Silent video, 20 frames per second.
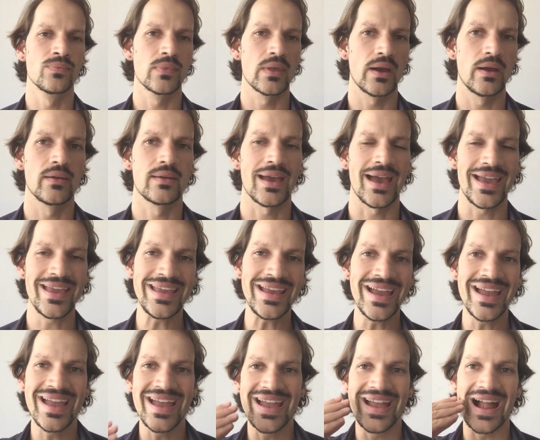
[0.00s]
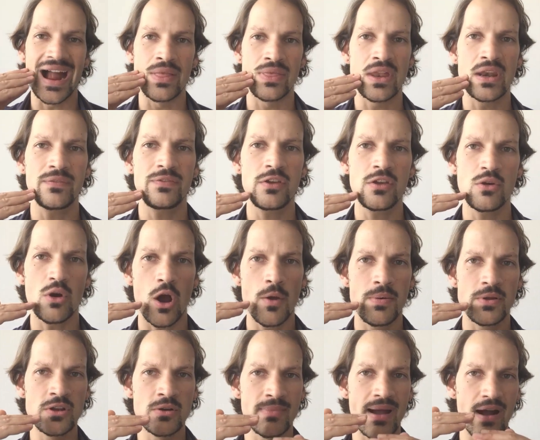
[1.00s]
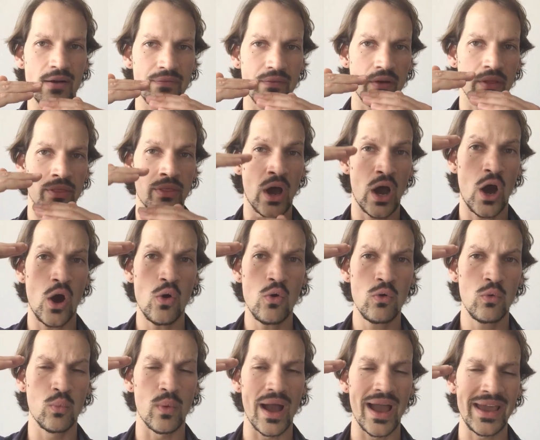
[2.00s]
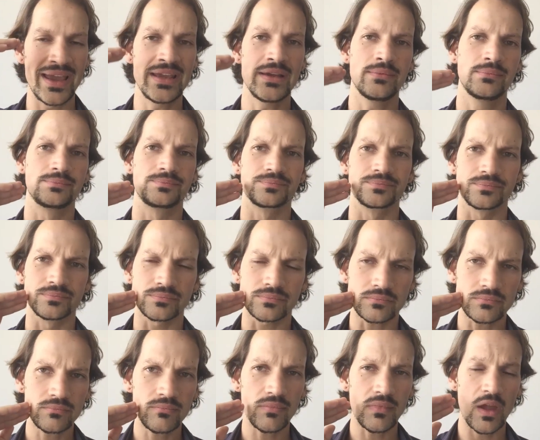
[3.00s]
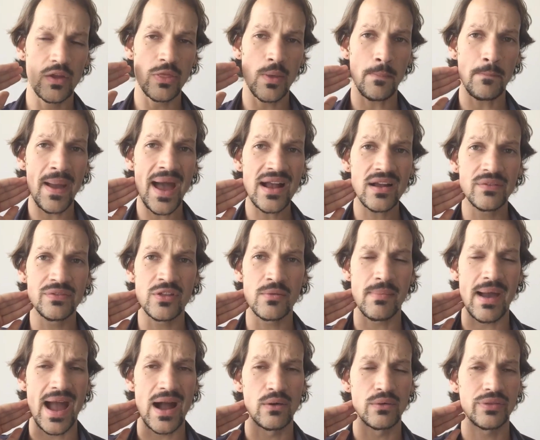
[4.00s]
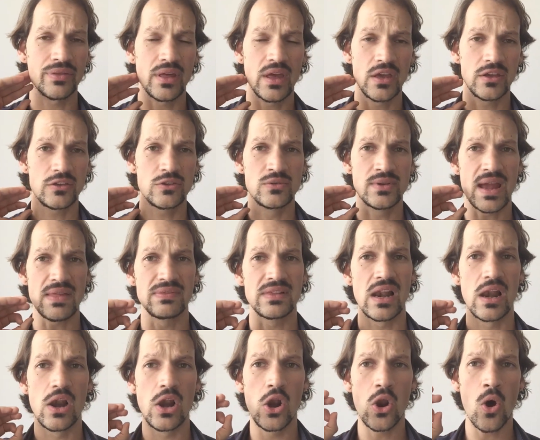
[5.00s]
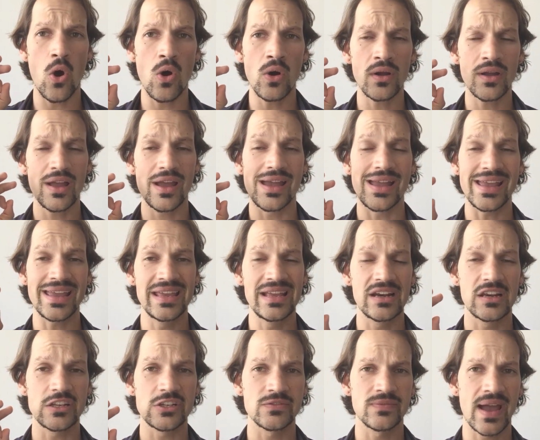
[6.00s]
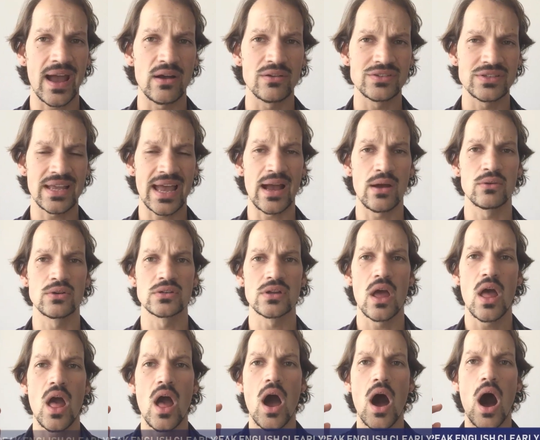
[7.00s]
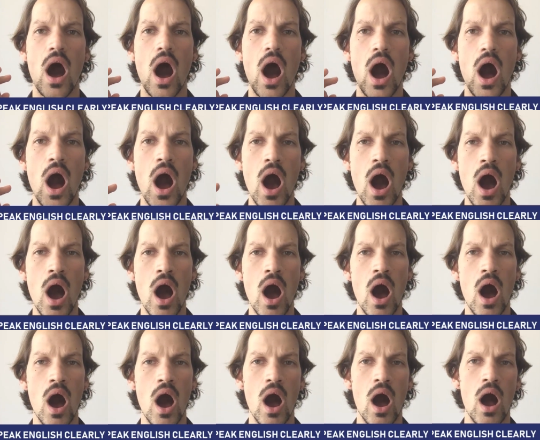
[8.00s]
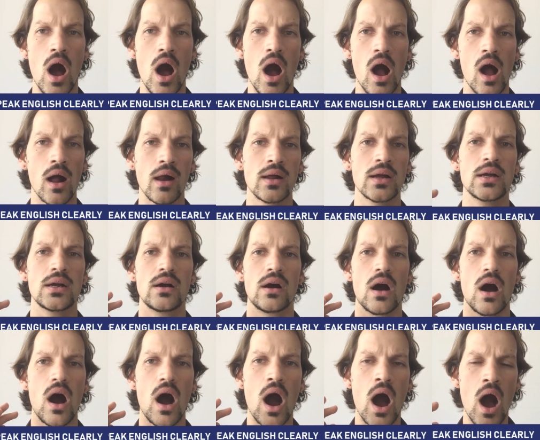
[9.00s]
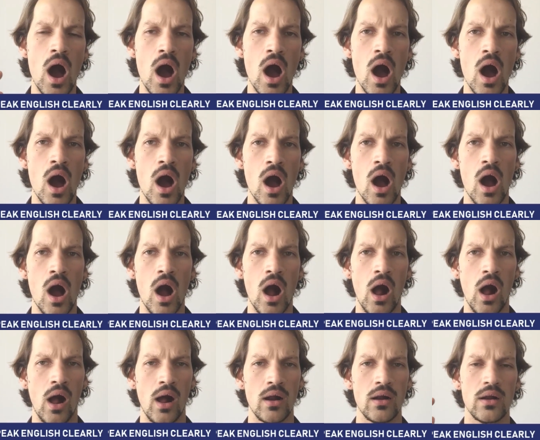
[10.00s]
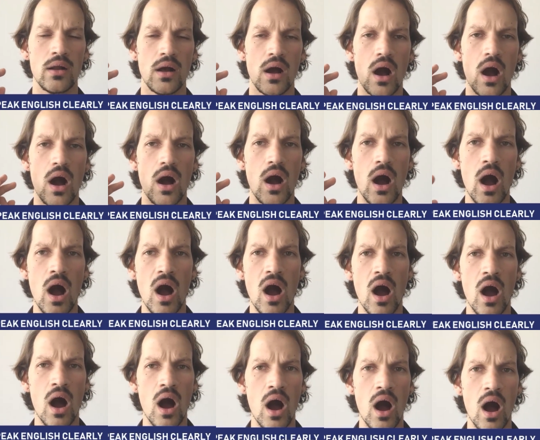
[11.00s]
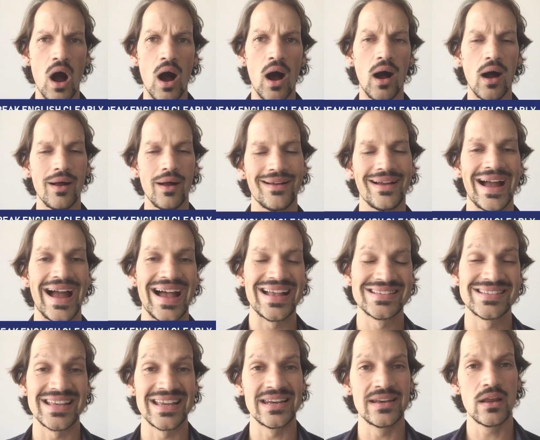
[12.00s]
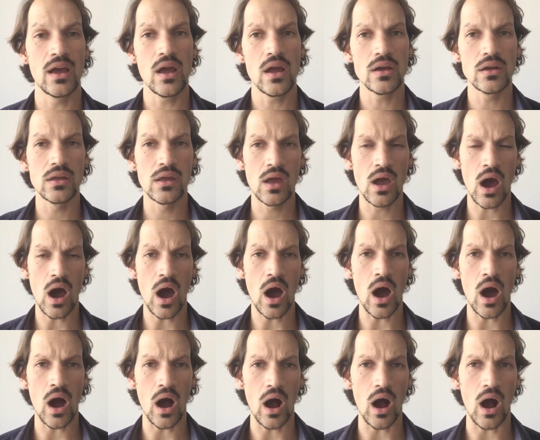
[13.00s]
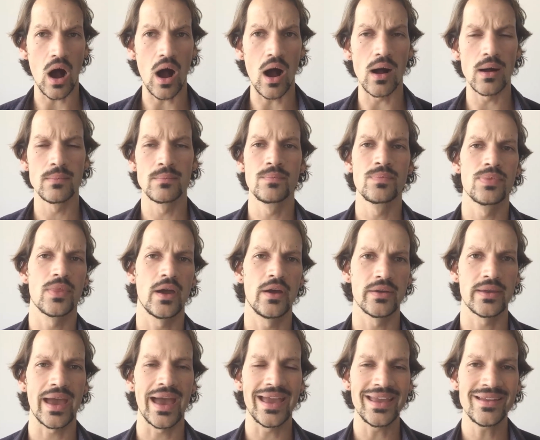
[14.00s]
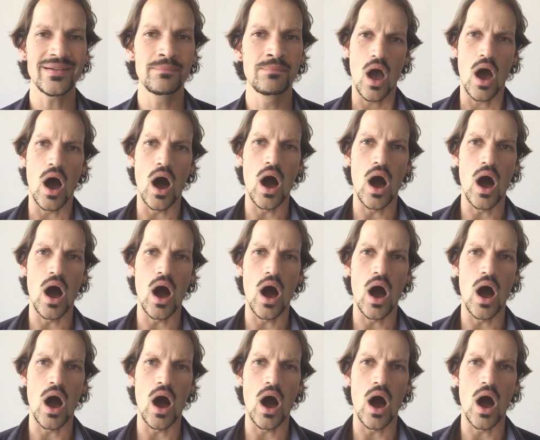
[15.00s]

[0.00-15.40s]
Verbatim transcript: Okay, and then if you open your mouth the whole way, at the back of the mouth, you get the long English vowel sound ah, ah, ah, as in car, okay?